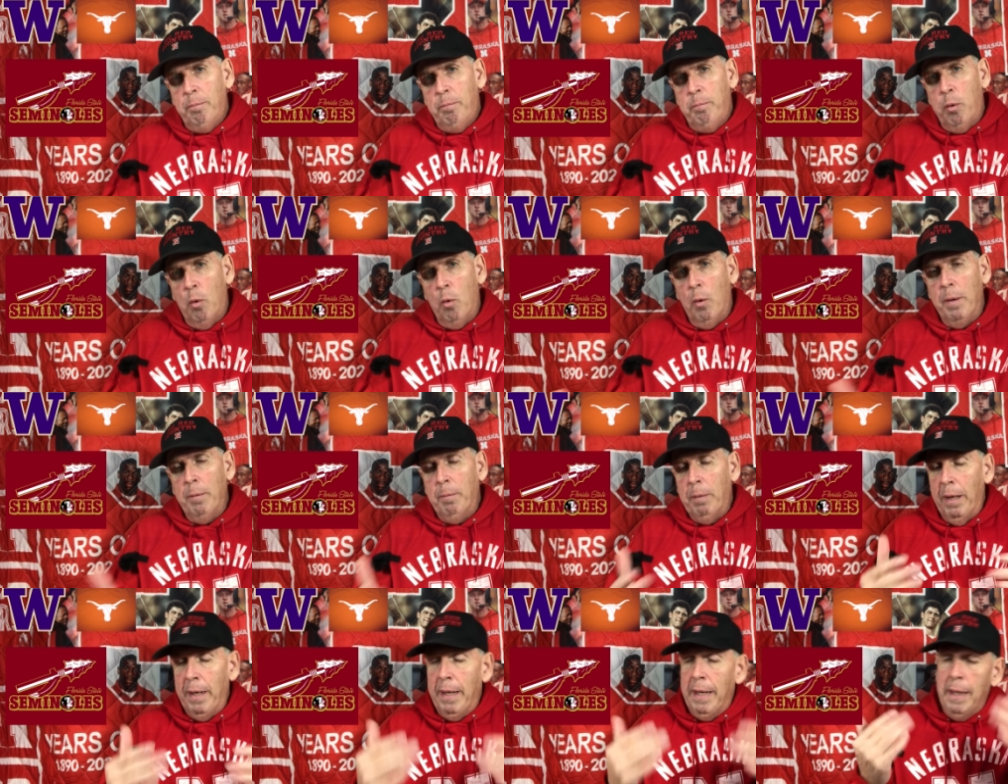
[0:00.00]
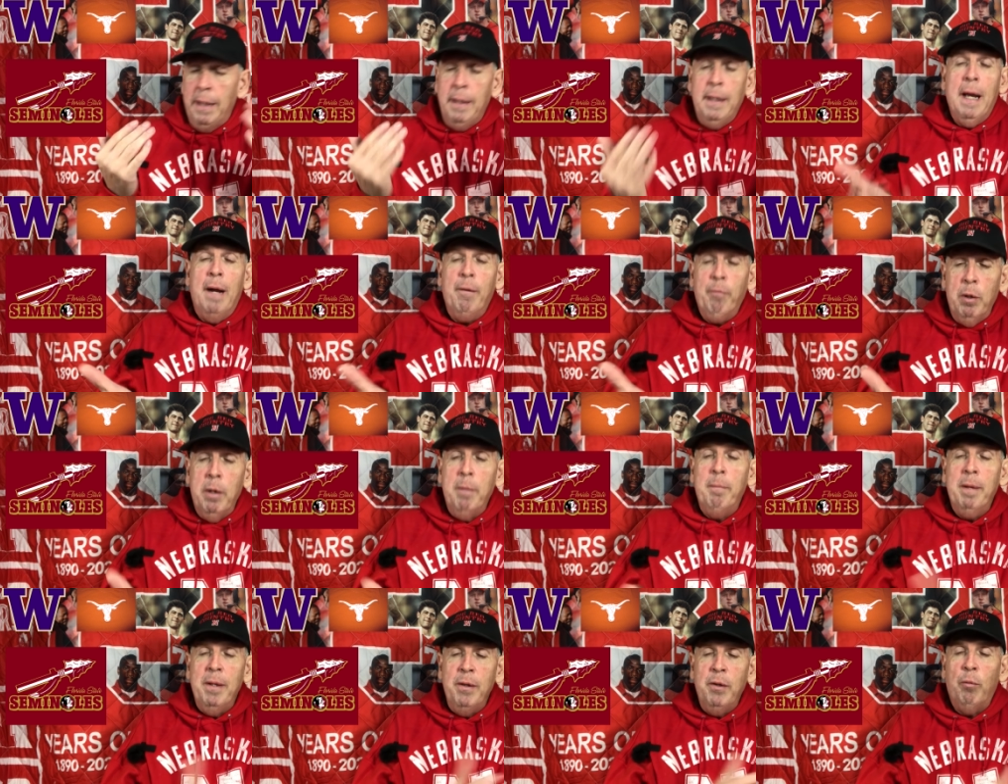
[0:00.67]
point blank. And that
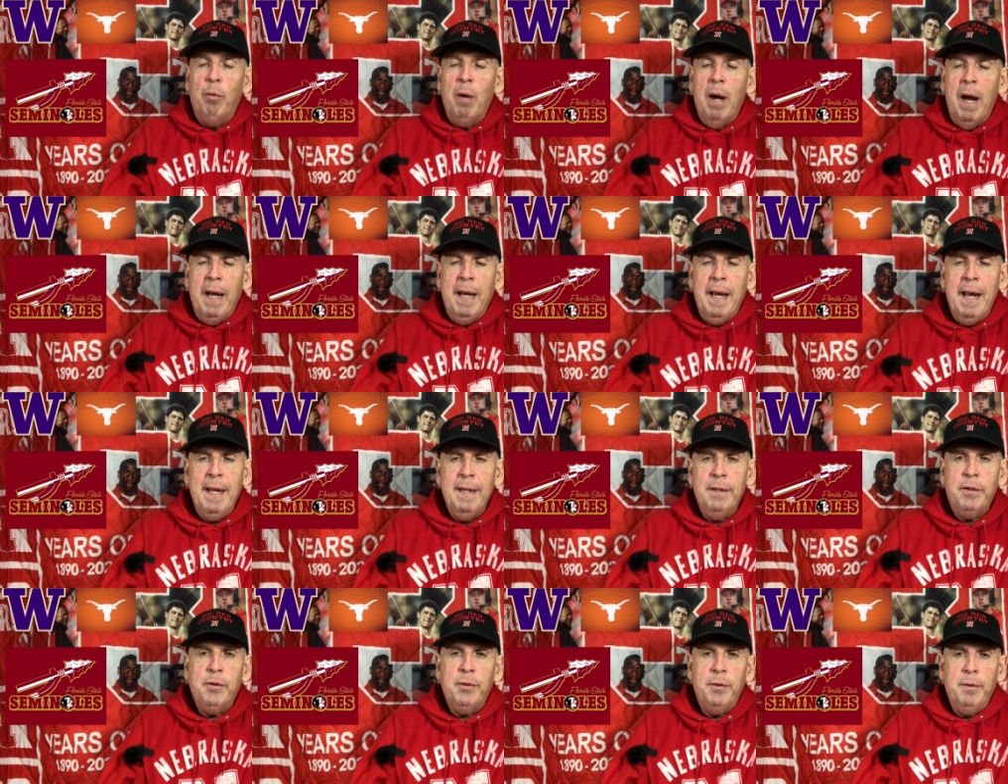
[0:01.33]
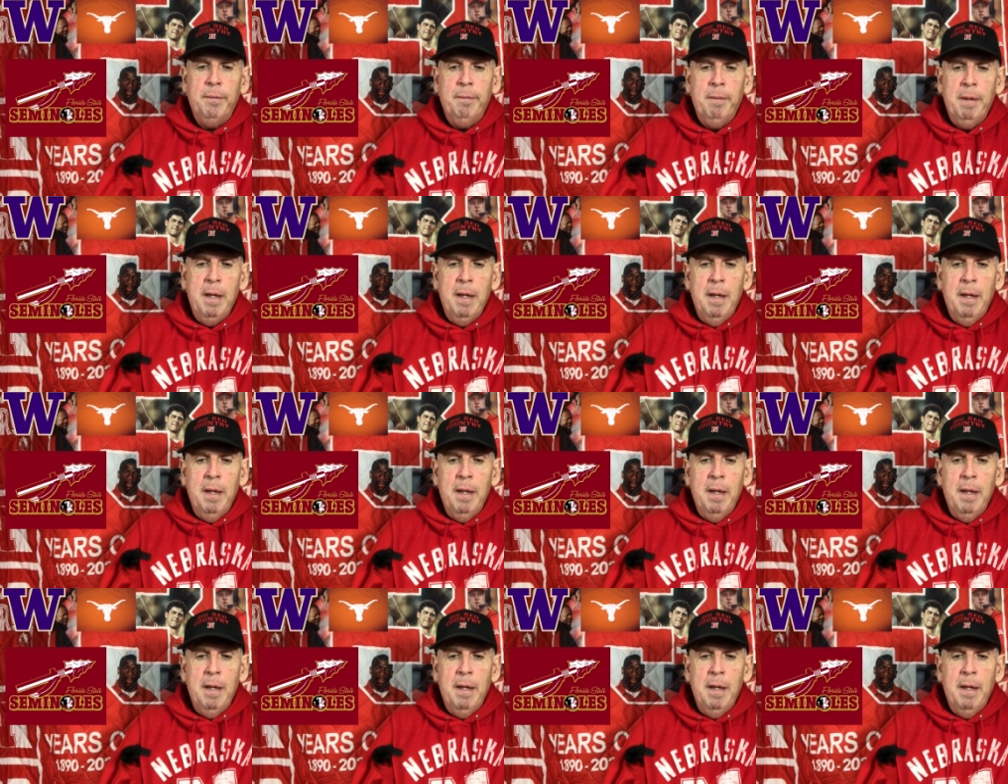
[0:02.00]
would have been the right answer.